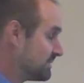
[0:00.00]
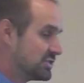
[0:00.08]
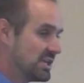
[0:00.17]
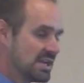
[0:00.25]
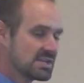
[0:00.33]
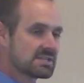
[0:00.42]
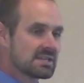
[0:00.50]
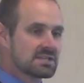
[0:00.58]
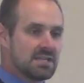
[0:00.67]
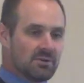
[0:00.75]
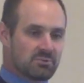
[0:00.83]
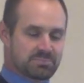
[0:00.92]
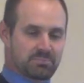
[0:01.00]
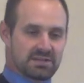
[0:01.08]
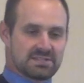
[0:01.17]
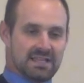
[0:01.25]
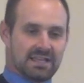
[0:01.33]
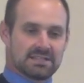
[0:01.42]
Jesus was
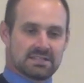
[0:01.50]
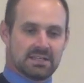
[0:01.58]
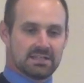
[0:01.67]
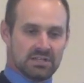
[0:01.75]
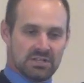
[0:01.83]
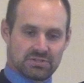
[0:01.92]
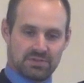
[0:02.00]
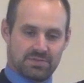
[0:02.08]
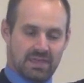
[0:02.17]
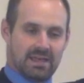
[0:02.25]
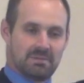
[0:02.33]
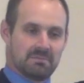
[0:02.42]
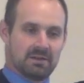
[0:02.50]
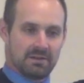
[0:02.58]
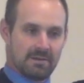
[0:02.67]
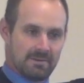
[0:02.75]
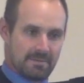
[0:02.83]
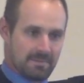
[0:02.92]
presenting to
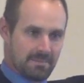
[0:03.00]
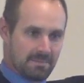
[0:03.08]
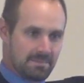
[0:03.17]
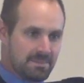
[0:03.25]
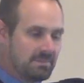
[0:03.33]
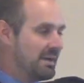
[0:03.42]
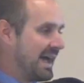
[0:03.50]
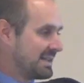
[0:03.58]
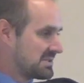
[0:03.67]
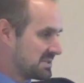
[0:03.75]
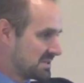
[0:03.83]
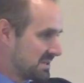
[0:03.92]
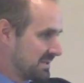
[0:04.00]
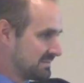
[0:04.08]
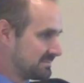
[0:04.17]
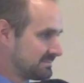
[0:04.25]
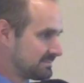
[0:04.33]
them the best.